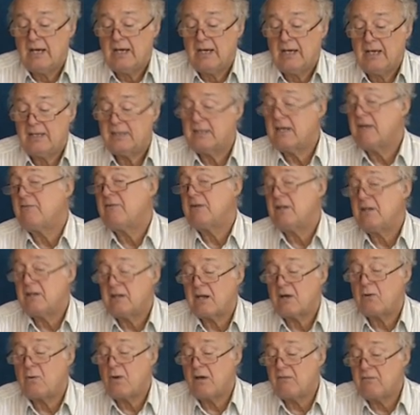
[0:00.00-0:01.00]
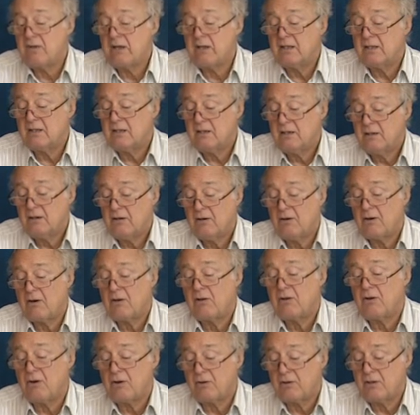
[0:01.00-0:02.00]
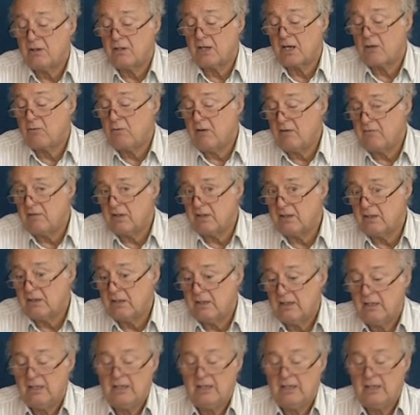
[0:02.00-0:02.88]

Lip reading: a Thevenin equivalent or Norton equivalent